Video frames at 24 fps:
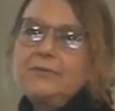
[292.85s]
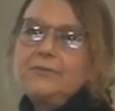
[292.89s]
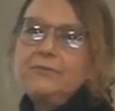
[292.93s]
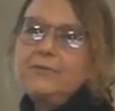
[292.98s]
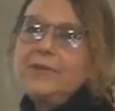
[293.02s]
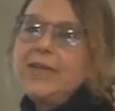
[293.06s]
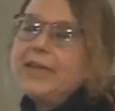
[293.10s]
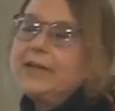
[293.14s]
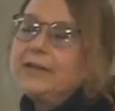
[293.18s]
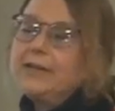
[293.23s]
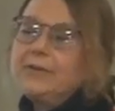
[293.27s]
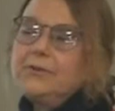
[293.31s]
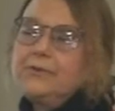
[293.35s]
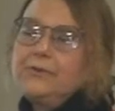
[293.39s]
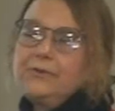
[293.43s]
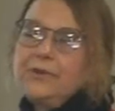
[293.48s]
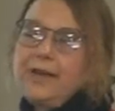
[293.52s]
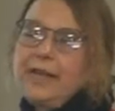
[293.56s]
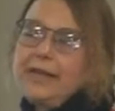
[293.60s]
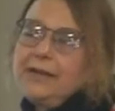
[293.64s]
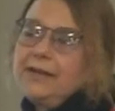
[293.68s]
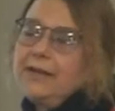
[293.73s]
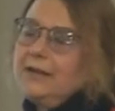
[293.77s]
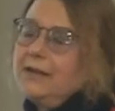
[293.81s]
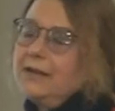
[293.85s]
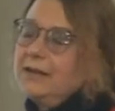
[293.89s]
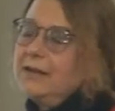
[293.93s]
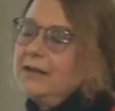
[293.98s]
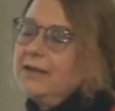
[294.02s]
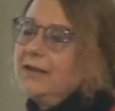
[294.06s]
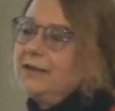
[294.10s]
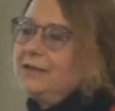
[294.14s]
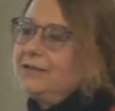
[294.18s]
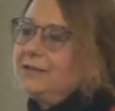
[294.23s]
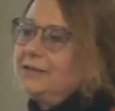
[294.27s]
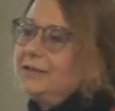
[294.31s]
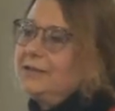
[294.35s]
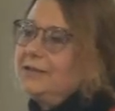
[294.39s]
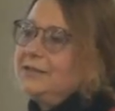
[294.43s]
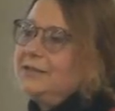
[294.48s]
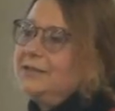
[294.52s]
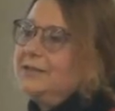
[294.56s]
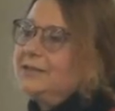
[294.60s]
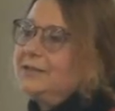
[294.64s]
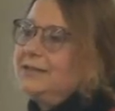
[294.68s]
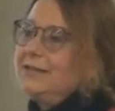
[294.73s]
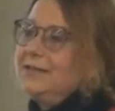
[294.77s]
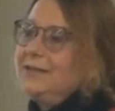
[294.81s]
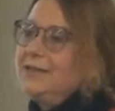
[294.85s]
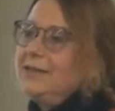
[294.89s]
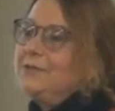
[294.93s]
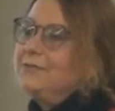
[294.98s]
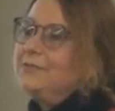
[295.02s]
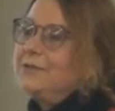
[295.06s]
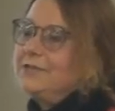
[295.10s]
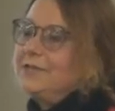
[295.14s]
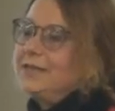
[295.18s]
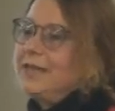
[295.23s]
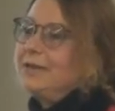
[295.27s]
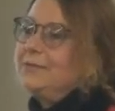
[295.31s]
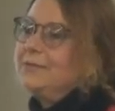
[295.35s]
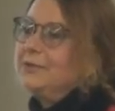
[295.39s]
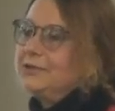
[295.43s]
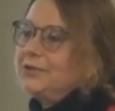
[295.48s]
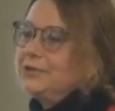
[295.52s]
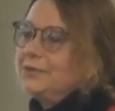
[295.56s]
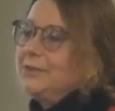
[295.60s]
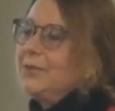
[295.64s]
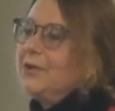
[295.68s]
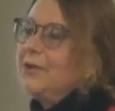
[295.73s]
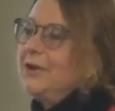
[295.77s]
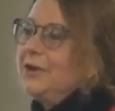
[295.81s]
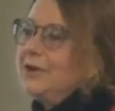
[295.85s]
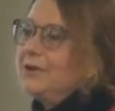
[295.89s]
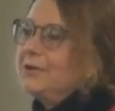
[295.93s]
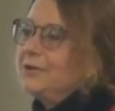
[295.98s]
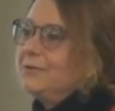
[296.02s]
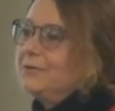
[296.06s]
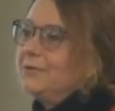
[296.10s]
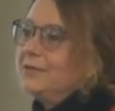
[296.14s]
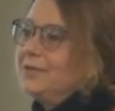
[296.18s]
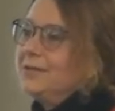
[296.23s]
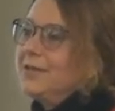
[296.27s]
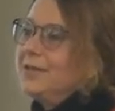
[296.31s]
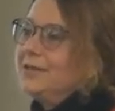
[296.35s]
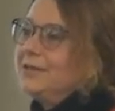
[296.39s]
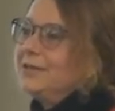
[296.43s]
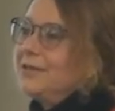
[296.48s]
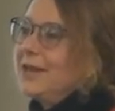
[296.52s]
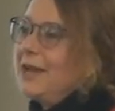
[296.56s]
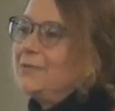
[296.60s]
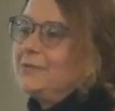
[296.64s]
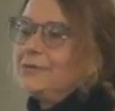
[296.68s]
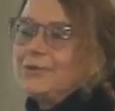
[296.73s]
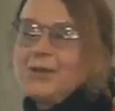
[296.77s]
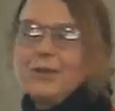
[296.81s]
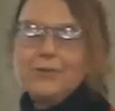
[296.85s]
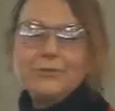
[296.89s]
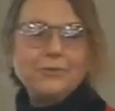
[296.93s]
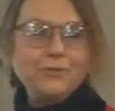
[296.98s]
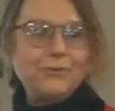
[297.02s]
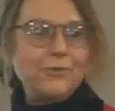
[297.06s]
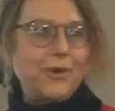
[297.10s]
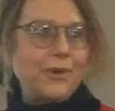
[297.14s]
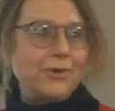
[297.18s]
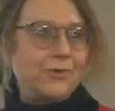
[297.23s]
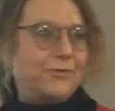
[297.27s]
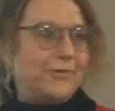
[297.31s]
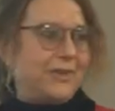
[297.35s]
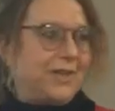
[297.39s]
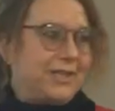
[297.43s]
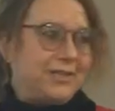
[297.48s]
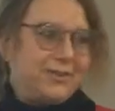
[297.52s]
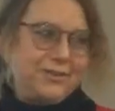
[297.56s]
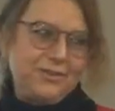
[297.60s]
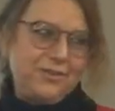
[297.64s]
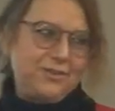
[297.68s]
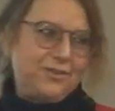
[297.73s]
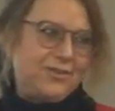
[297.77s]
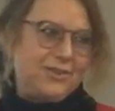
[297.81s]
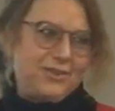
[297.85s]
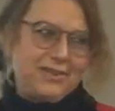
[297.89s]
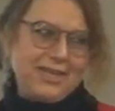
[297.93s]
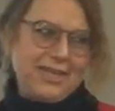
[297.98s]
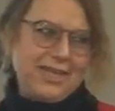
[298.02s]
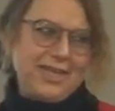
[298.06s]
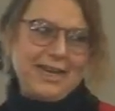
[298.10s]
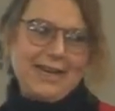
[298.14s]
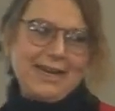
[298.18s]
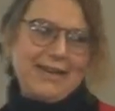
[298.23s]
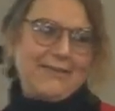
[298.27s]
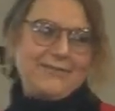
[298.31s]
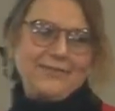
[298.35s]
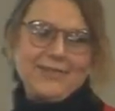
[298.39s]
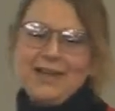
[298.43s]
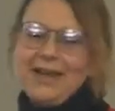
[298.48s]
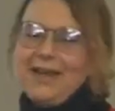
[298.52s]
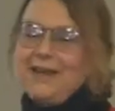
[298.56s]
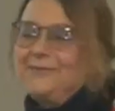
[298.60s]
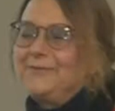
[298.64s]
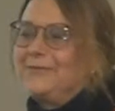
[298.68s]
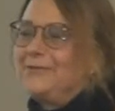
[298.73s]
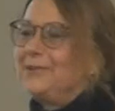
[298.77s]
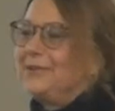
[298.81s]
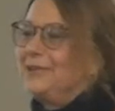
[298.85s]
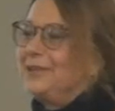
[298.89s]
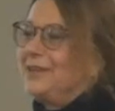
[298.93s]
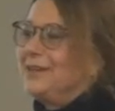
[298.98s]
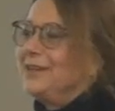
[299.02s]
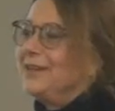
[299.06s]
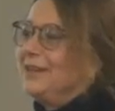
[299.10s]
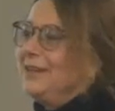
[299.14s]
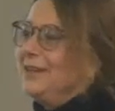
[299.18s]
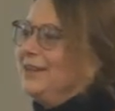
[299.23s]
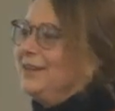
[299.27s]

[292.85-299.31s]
We had a great oncologist. He was able to partner with us. I would go do all the research because he didn't have time for it.